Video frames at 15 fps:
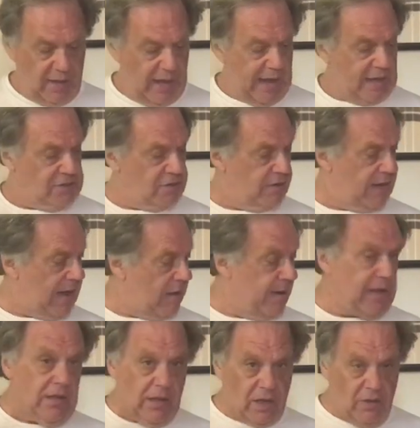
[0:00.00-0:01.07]
hands are
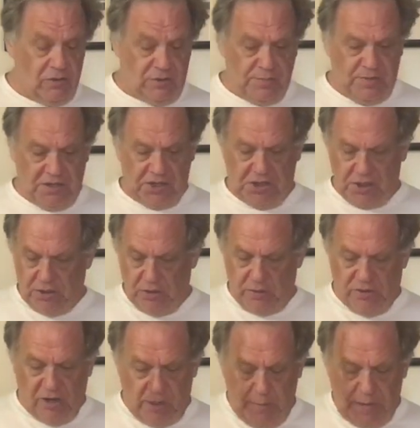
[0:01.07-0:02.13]
now in the close position. So
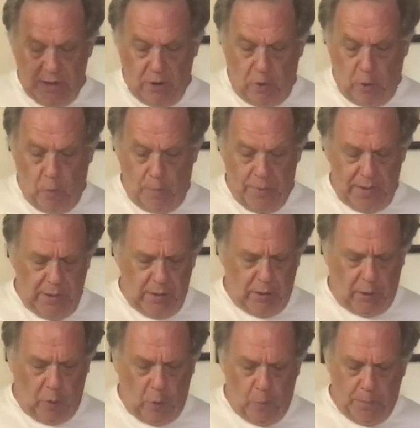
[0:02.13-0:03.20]
it's going to be open,
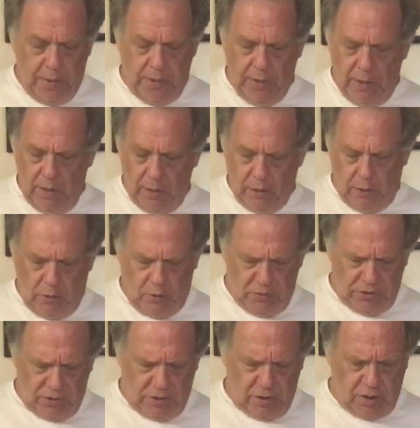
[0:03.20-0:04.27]
open,
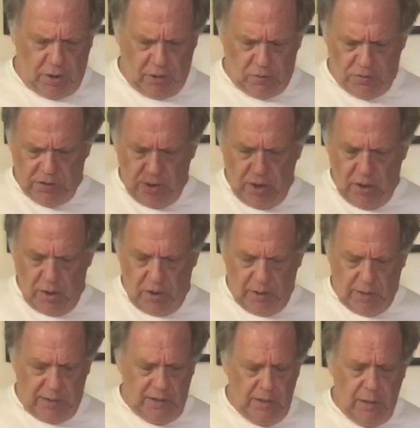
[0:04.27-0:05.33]
close, close.
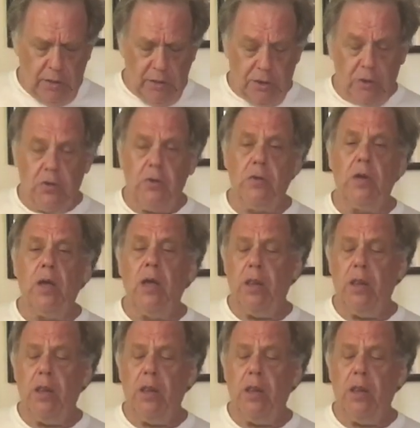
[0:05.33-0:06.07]
One, two,